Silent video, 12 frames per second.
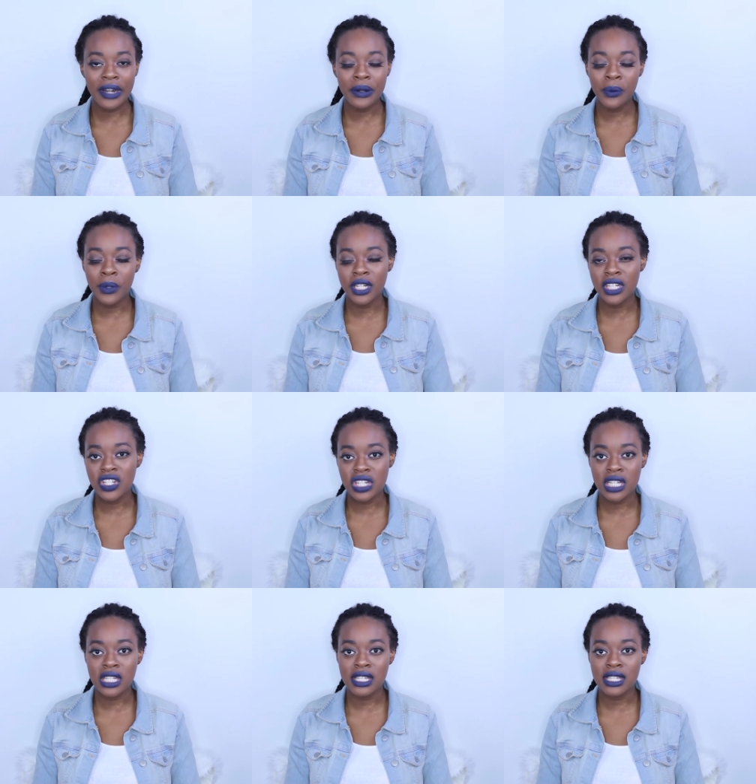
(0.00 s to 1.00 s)
I don't want to
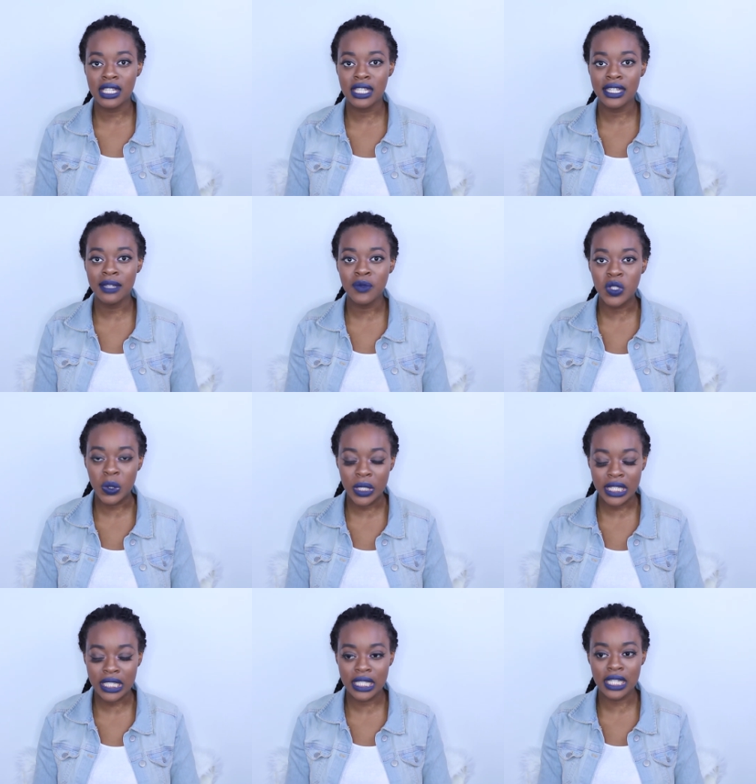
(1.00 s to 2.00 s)
just keep
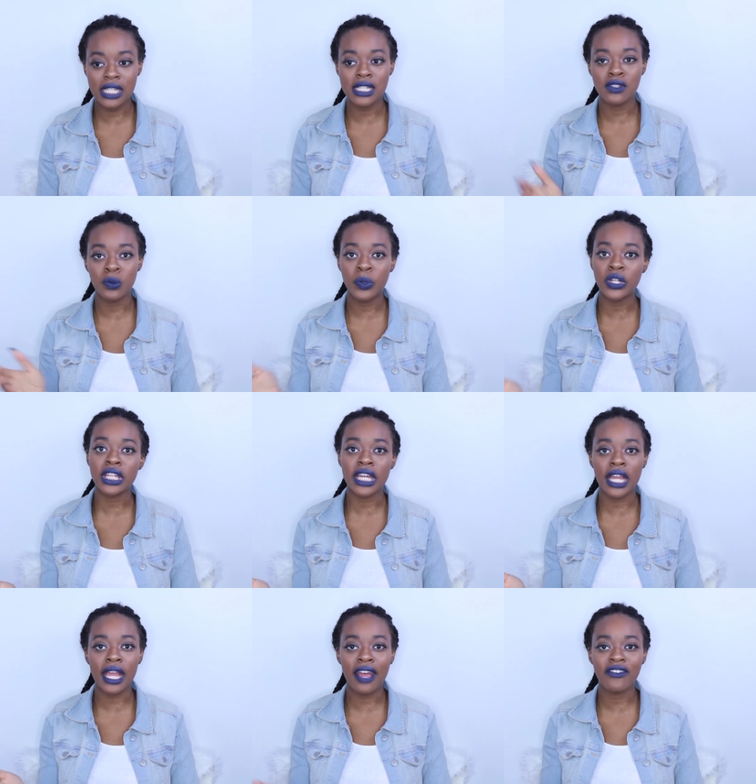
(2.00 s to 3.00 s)
doing things super
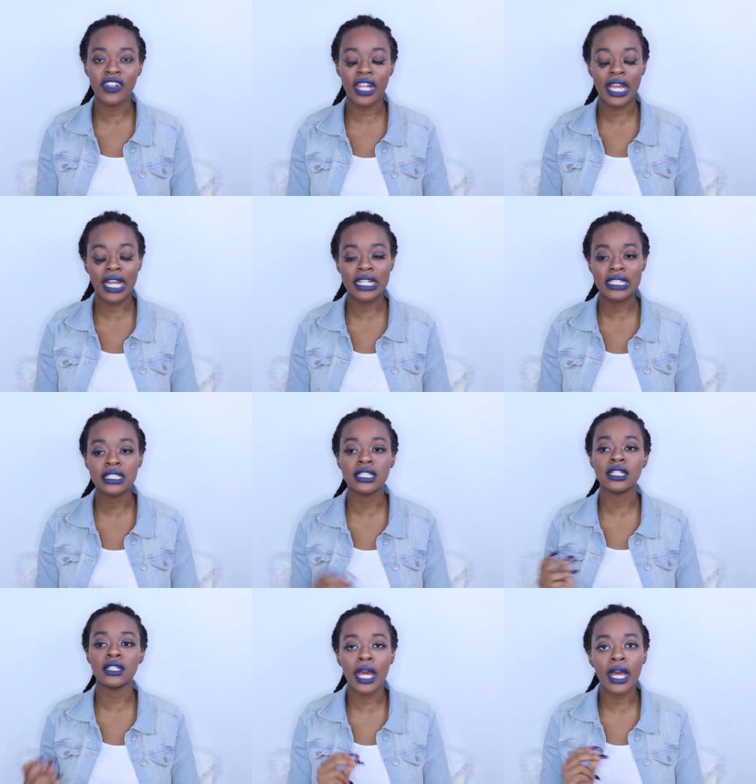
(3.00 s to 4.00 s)
late. I feel like I need
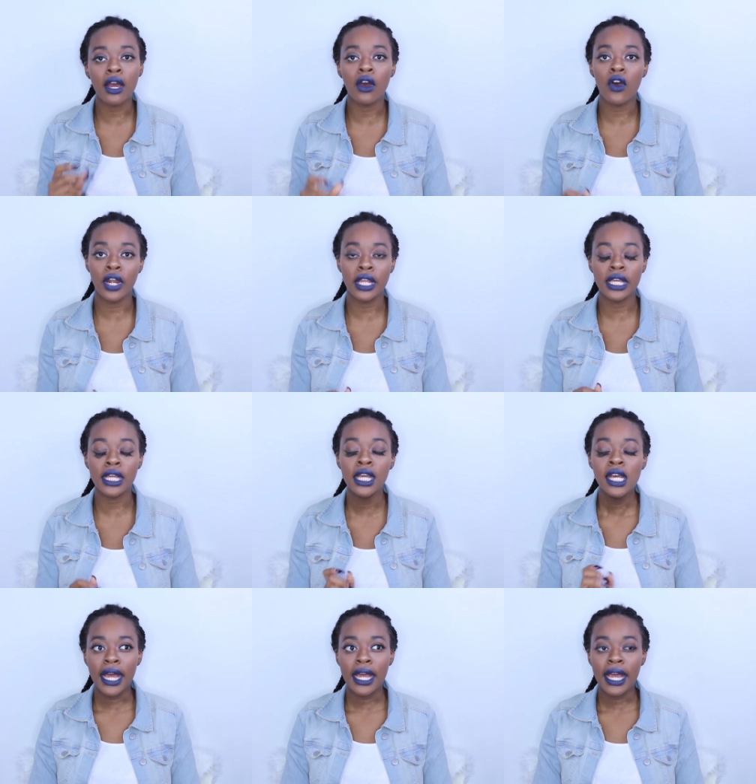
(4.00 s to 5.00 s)
to get on it.
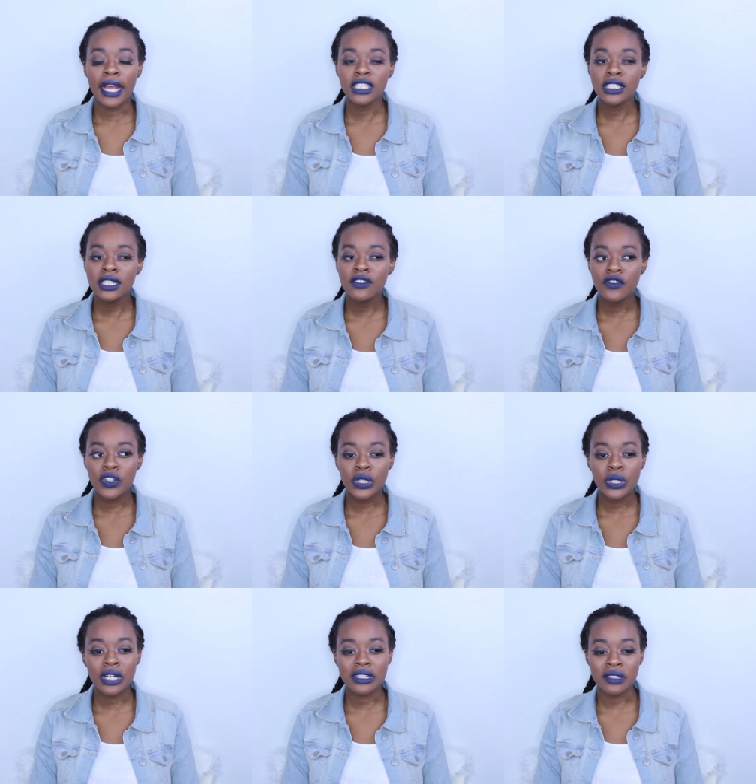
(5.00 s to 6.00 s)
I actually feel
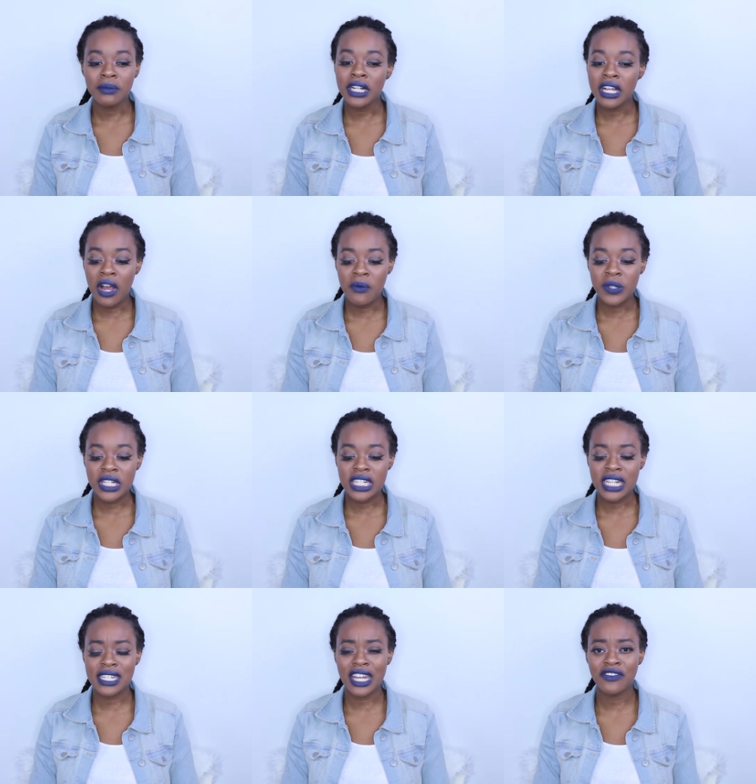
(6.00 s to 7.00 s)
a little bit accomplished
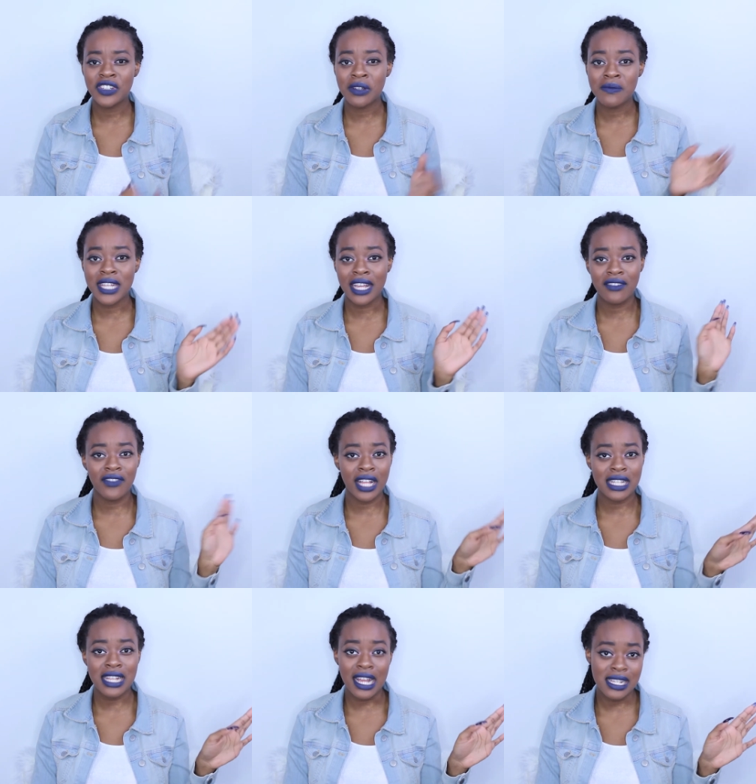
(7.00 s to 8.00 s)
because I filmed like a
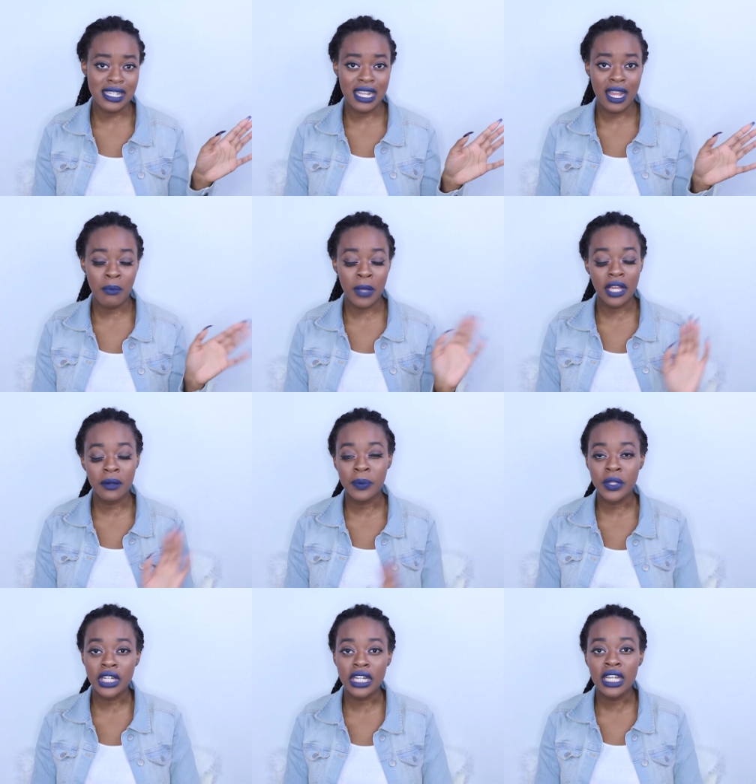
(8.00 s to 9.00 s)
Valentine's Day makeup
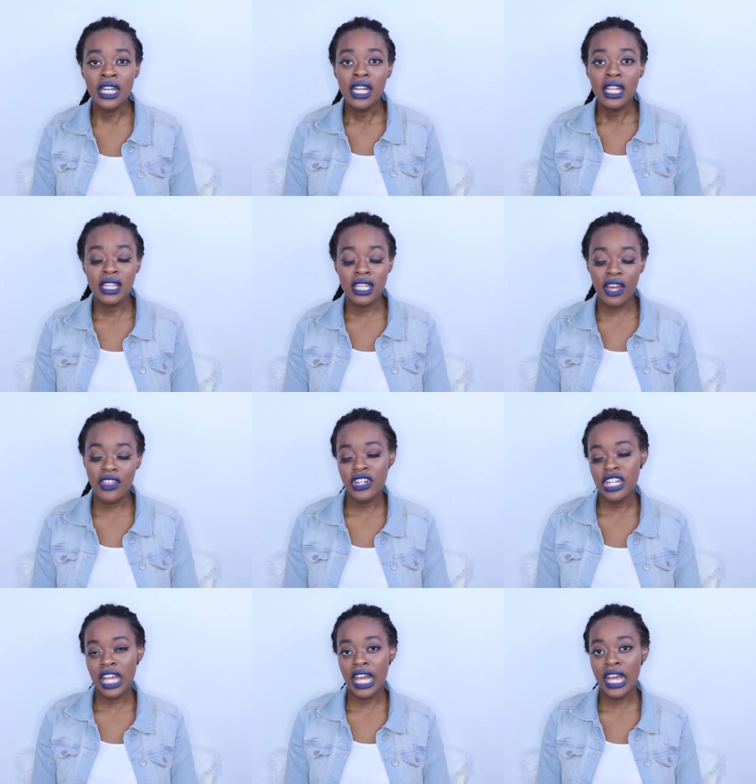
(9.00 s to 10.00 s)
look the
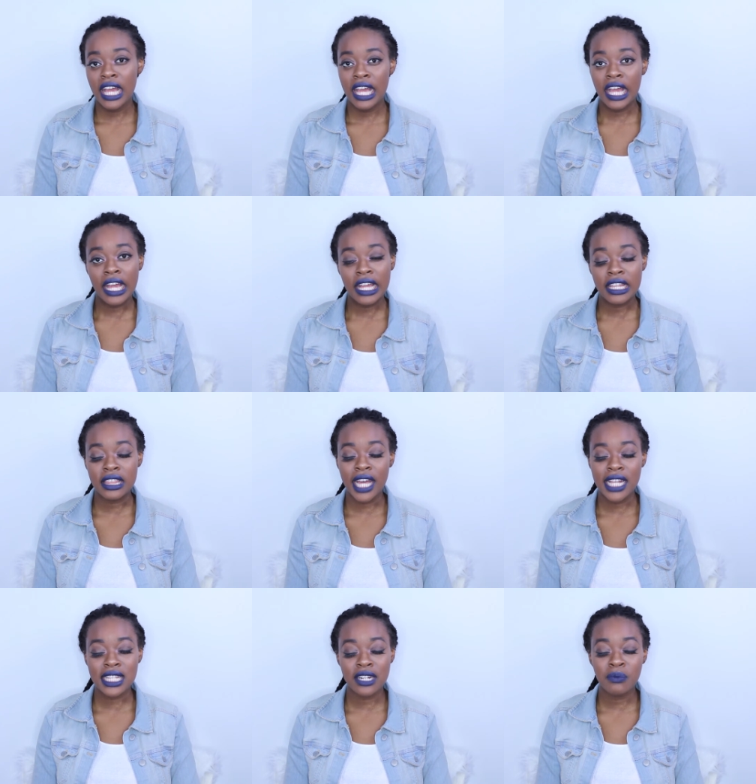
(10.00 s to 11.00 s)
other day, and
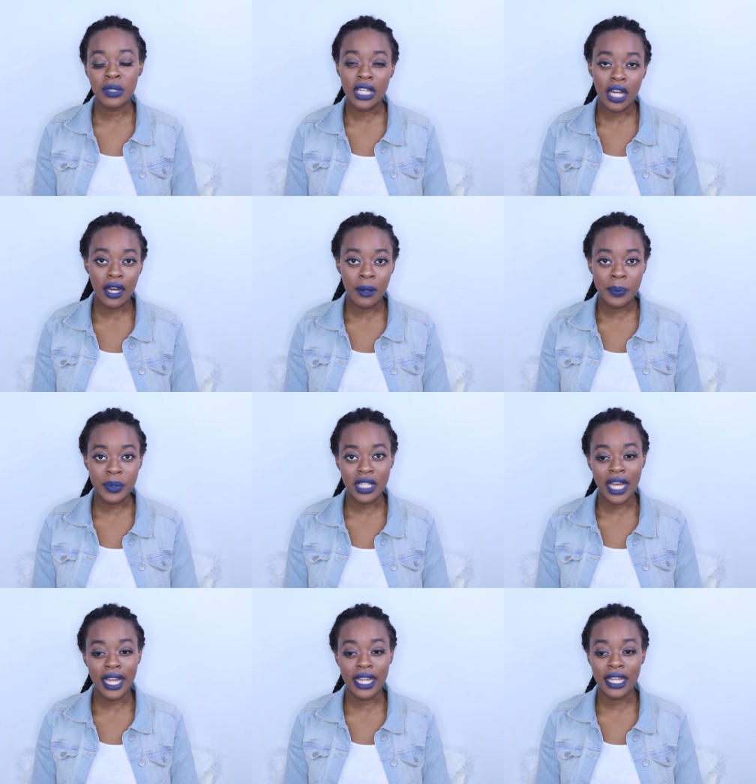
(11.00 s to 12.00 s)
that's going to be up
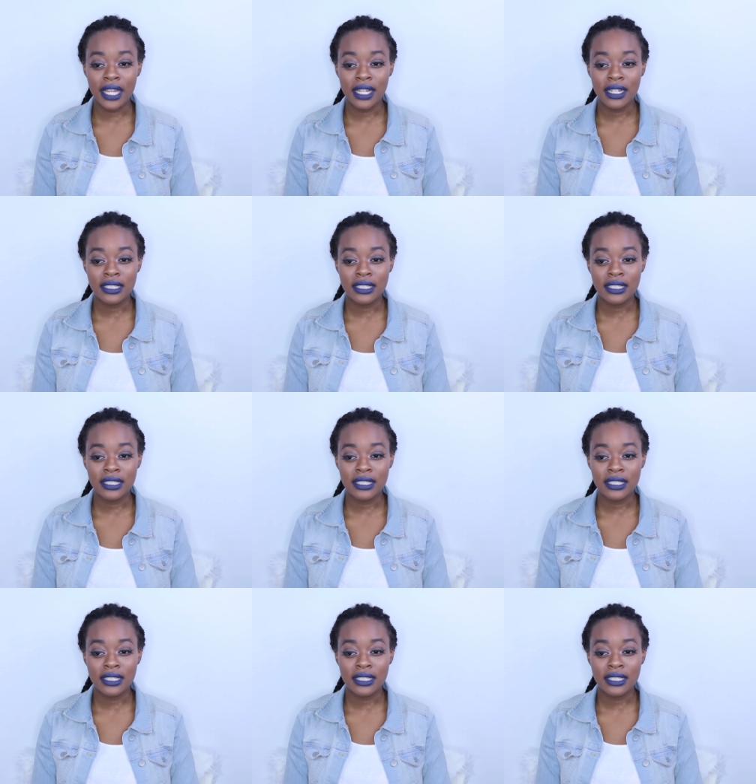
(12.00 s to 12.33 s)
like